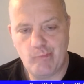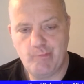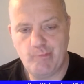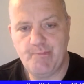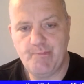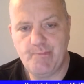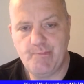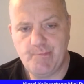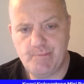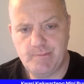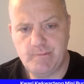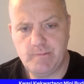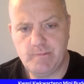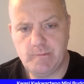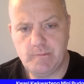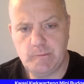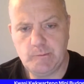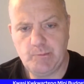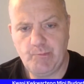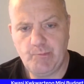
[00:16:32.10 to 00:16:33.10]

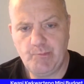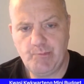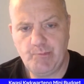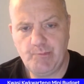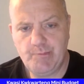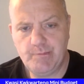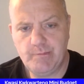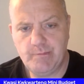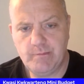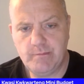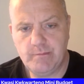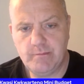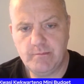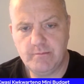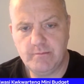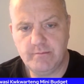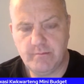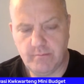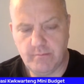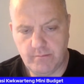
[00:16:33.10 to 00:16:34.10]

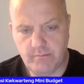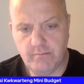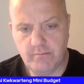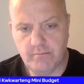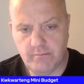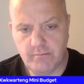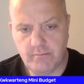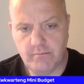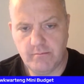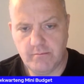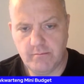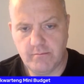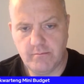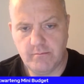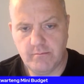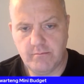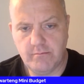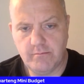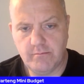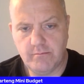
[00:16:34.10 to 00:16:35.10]

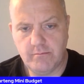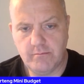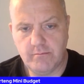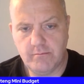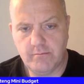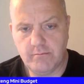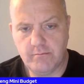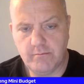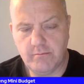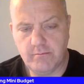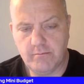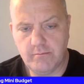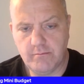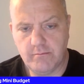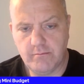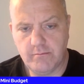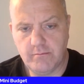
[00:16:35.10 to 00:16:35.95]
This person isn't speaking.